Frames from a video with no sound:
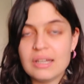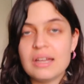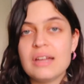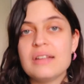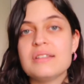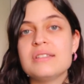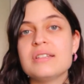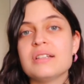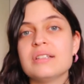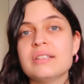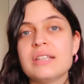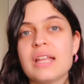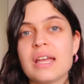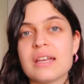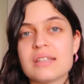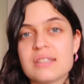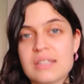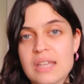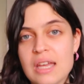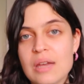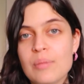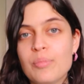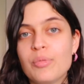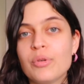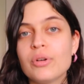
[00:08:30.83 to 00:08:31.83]
until next
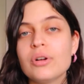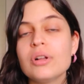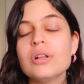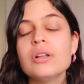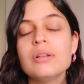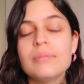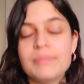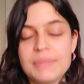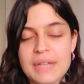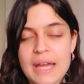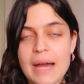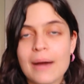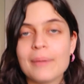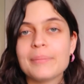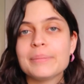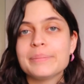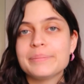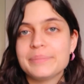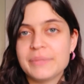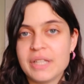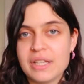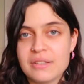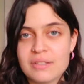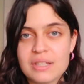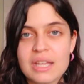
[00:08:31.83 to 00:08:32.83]
April, yeah,
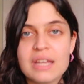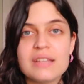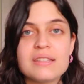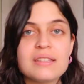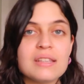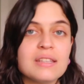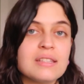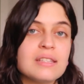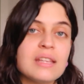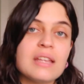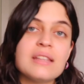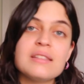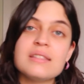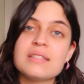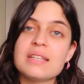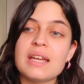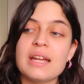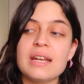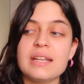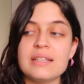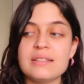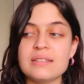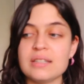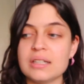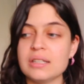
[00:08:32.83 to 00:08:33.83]
it's it's it's
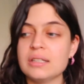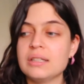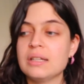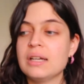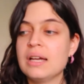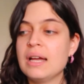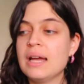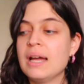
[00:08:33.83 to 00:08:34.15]
getting done.